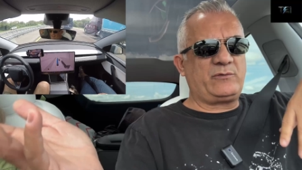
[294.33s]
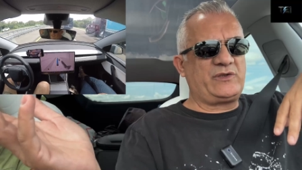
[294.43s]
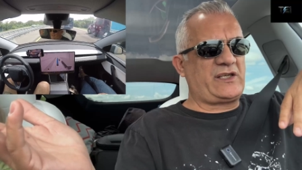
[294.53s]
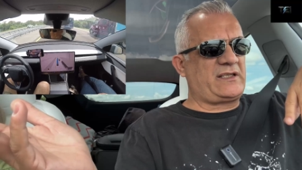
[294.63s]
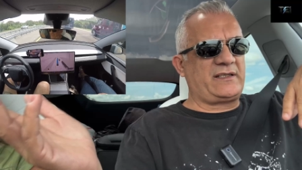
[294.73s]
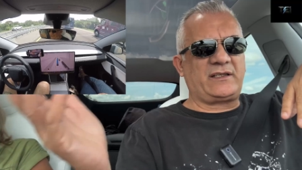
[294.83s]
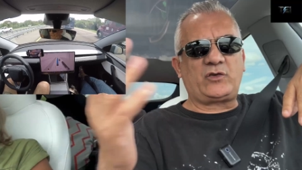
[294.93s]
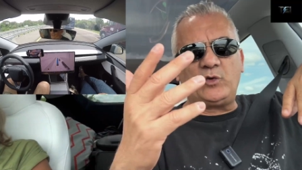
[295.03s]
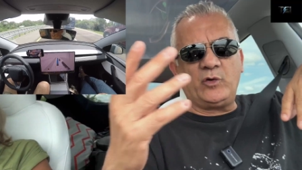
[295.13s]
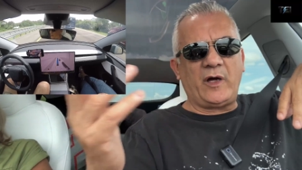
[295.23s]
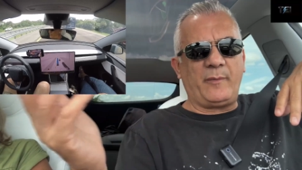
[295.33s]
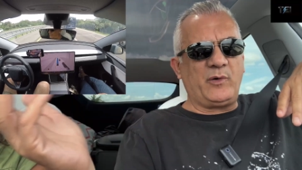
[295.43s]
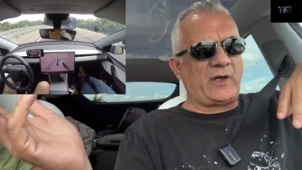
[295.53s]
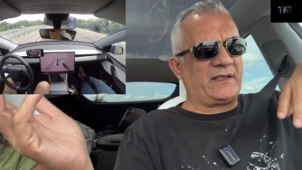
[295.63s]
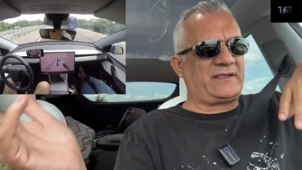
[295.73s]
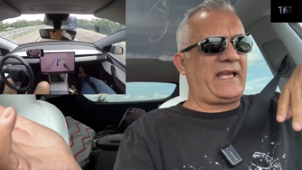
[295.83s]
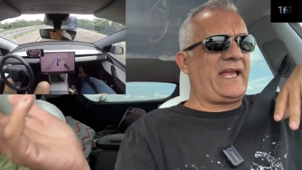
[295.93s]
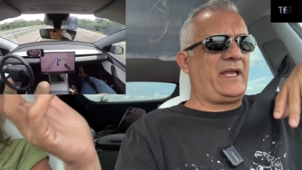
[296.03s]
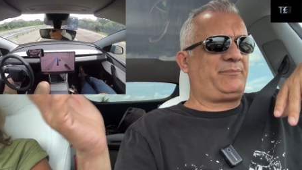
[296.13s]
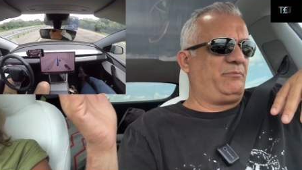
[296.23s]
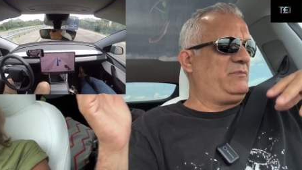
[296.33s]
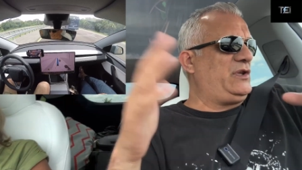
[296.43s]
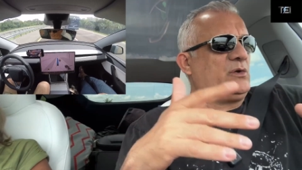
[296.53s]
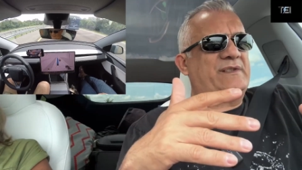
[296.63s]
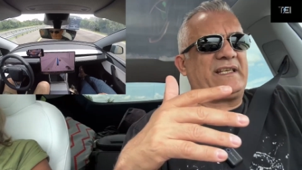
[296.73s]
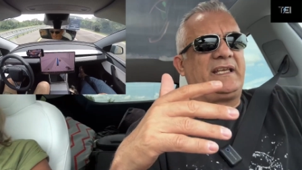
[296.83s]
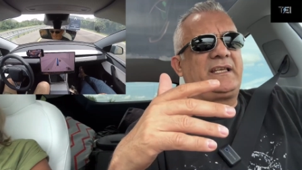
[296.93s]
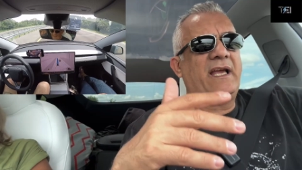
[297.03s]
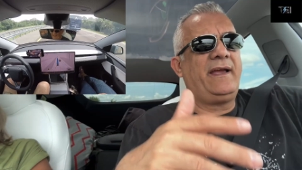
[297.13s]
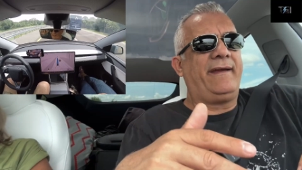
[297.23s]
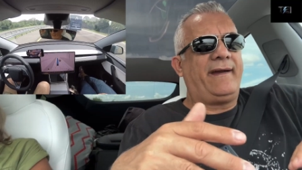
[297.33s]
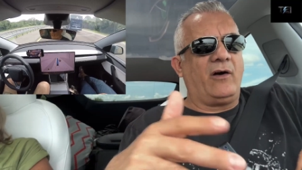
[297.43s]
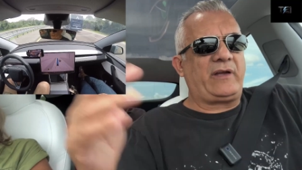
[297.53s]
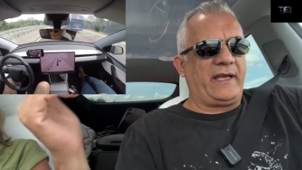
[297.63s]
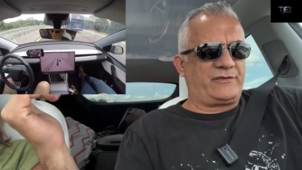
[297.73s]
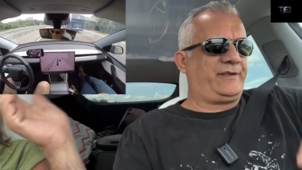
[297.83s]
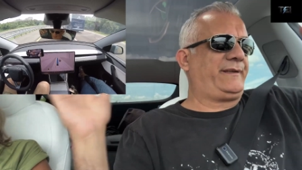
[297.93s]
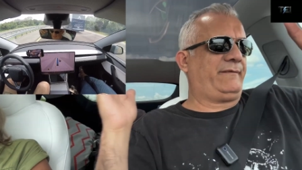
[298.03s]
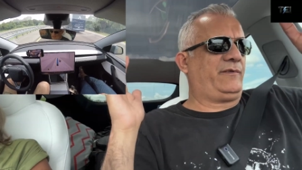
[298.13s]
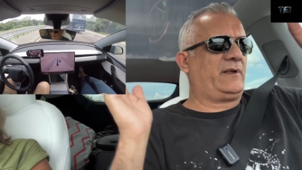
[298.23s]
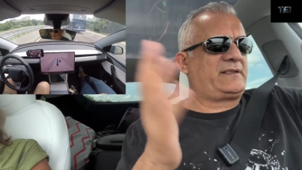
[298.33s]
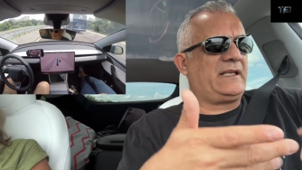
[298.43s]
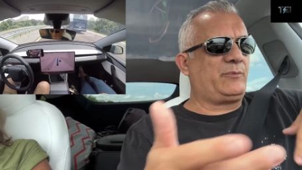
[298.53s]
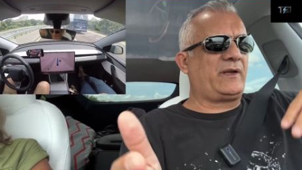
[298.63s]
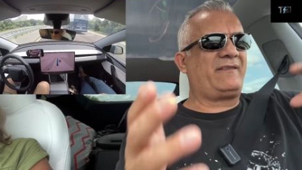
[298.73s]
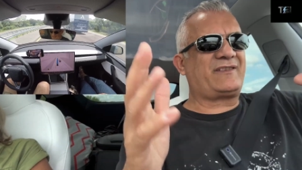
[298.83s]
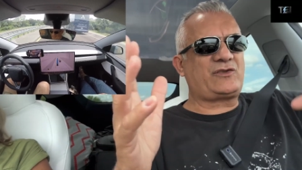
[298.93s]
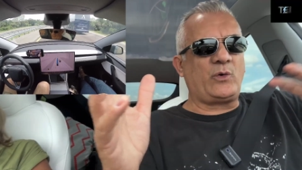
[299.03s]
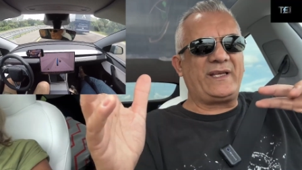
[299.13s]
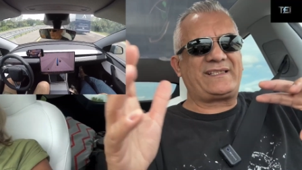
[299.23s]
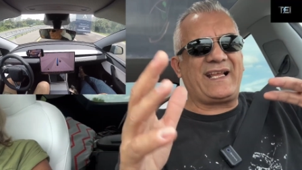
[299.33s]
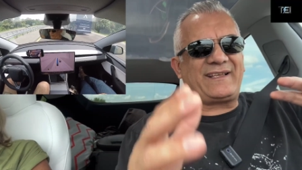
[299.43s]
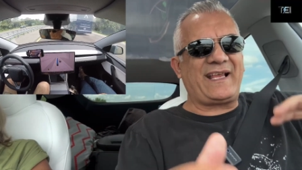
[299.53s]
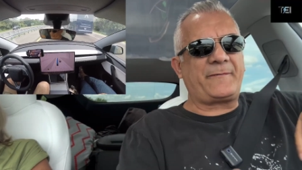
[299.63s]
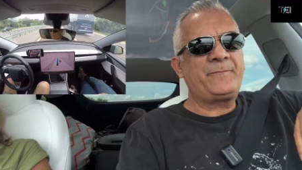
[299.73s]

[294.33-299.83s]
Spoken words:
just listen to a book on tape, music. okay, she can fall asleep, whatever. So it's like